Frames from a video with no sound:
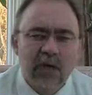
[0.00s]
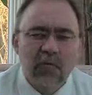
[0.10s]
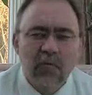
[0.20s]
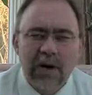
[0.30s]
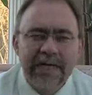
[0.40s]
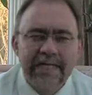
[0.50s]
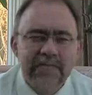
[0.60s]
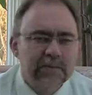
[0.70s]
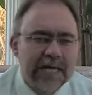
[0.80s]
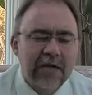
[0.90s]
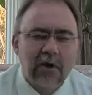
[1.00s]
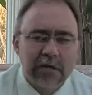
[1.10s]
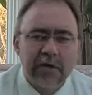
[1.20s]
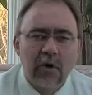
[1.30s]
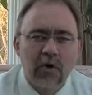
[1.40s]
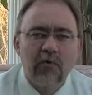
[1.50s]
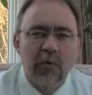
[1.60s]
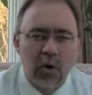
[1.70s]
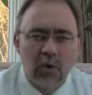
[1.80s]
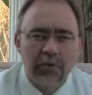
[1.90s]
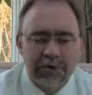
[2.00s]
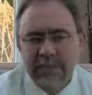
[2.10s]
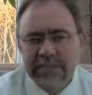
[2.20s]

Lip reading: One is what I call the home owner,